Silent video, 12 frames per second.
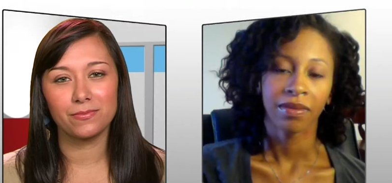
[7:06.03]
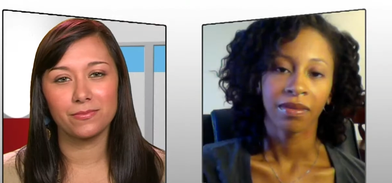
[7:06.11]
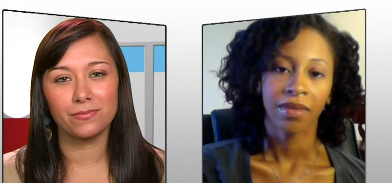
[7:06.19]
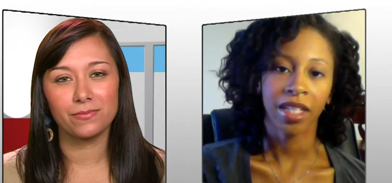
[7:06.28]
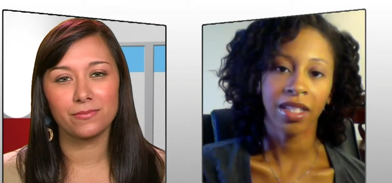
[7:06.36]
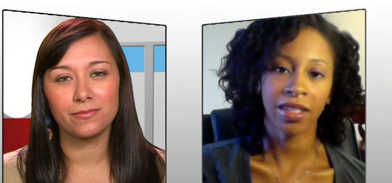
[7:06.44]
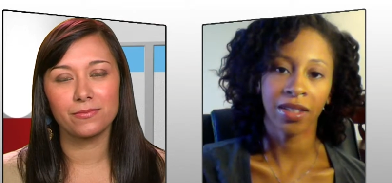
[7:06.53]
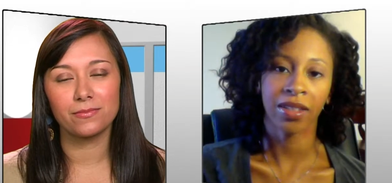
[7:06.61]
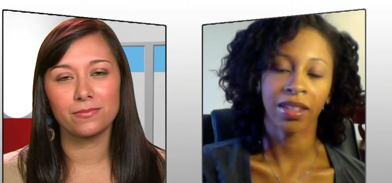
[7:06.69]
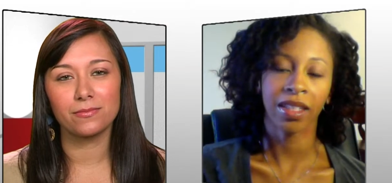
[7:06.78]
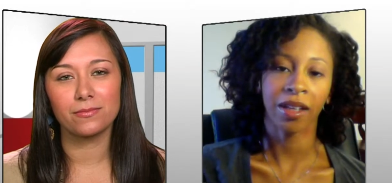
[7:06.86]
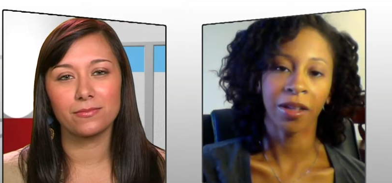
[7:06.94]
Speaker 1: It certainly
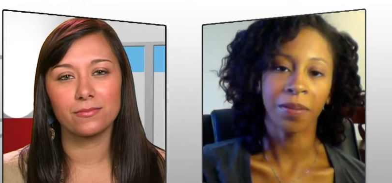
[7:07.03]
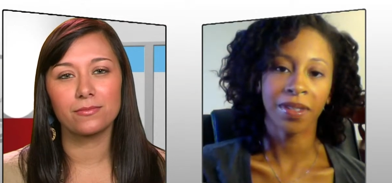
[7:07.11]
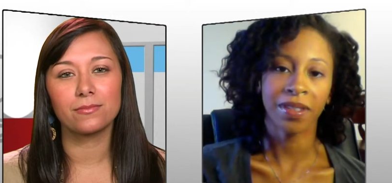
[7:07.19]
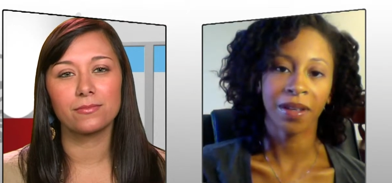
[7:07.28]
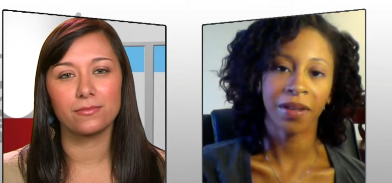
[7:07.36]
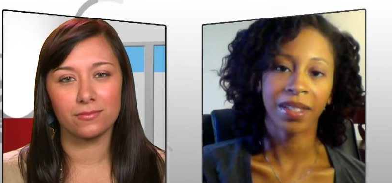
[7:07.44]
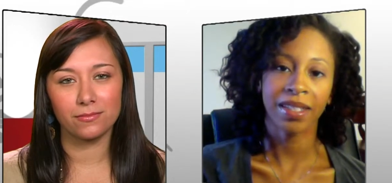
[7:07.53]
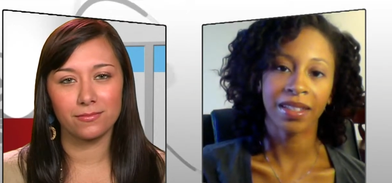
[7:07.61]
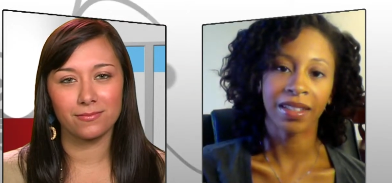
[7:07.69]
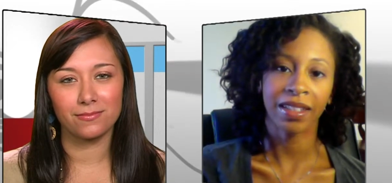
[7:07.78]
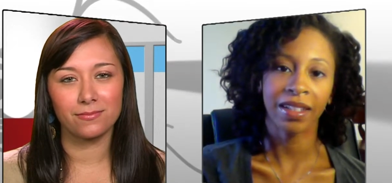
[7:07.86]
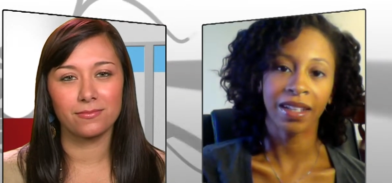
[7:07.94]
helps. It's always
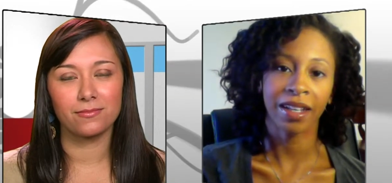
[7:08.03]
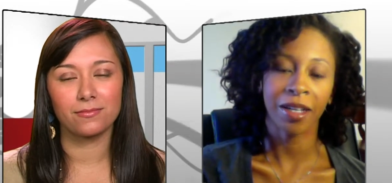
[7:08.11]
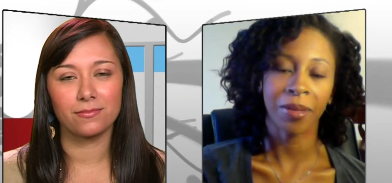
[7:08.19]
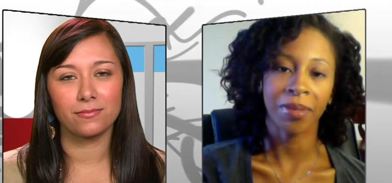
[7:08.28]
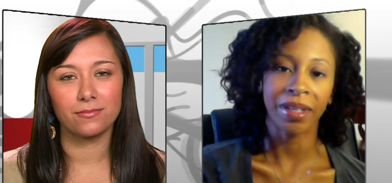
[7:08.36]
good. Um,